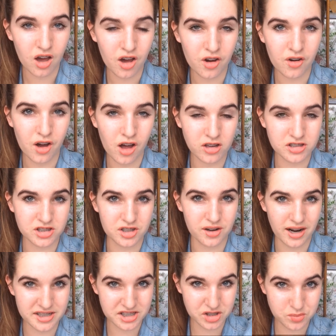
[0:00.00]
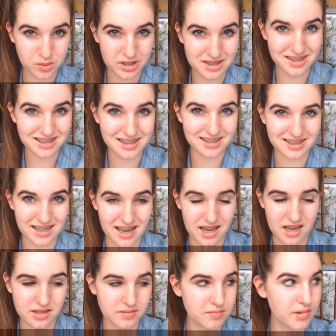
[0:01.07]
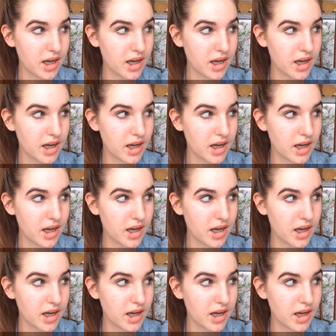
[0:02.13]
Oh, also, I just wanted to say